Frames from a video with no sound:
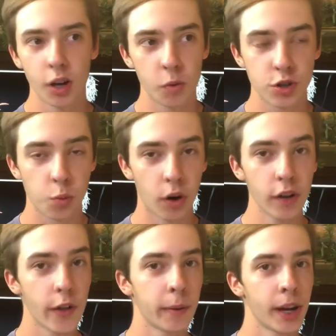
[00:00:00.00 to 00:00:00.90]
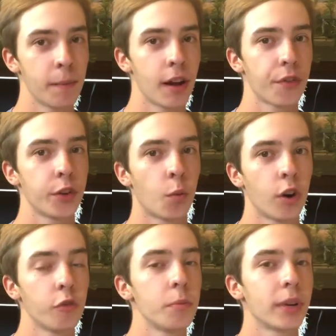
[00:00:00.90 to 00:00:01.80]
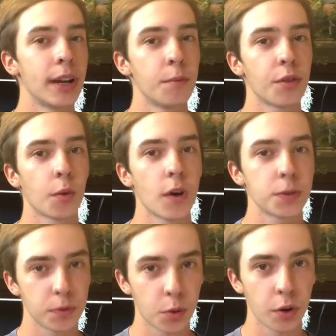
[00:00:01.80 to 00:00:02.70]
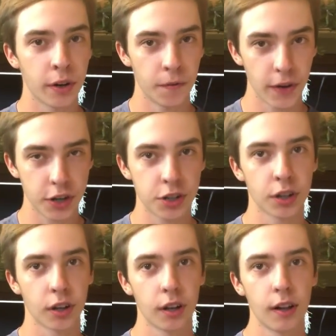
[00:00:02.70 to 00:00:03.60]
which one of them came healthy, one of them came with a respiratory infection